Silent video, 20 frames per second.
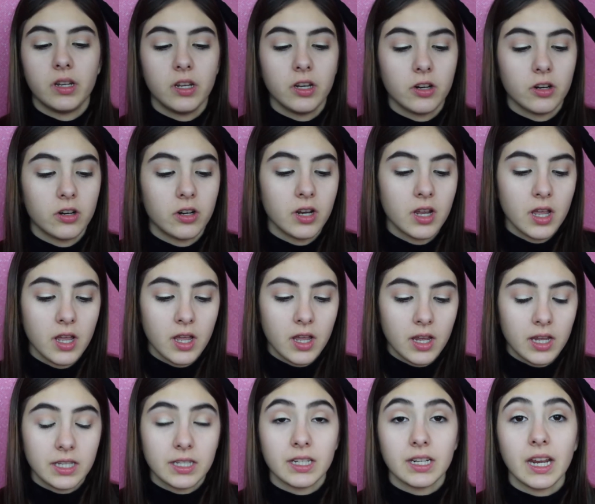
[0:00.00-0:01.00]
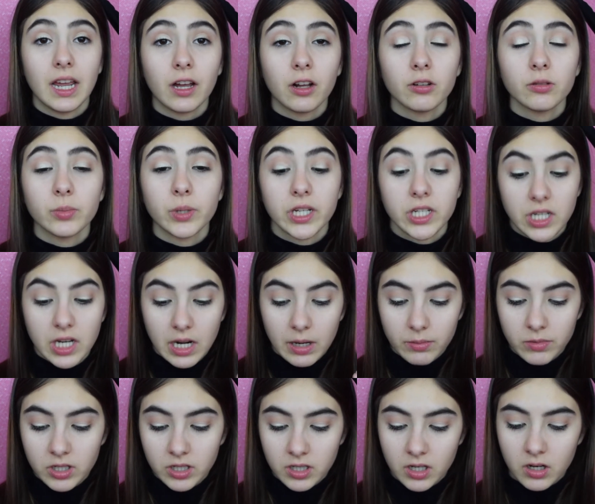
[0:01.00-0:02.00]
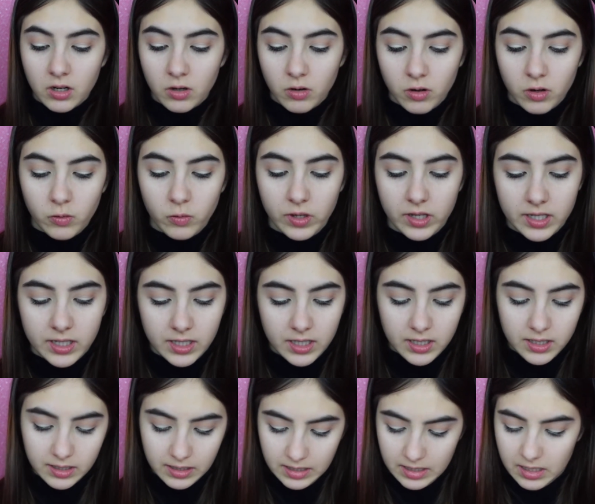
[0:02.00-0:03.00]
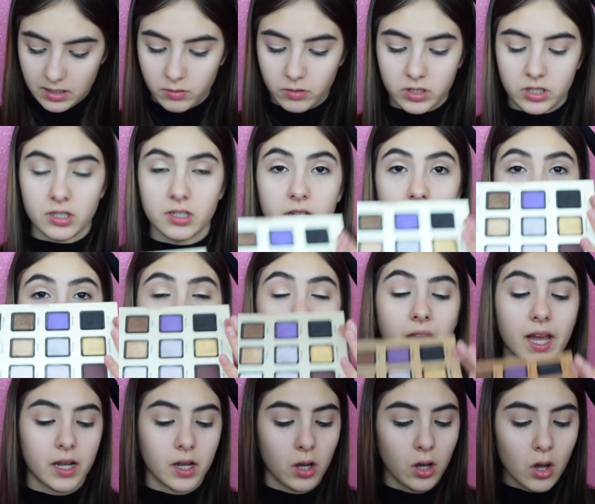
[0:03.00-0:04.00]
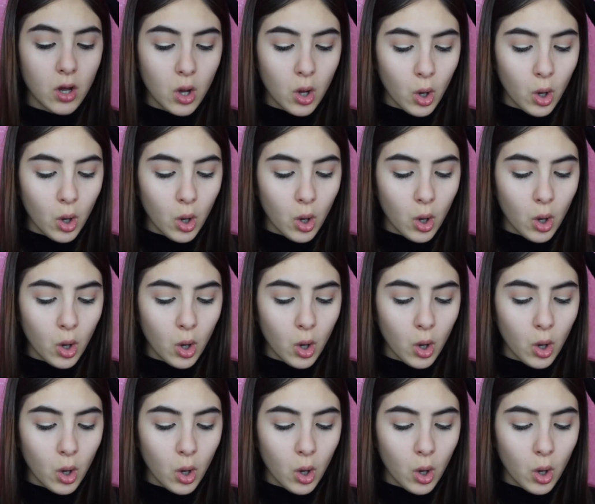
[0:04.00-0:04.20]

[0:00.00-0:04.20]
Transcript: here. It's an angled brush, and I'm just going to go in with Sin City, which is the black,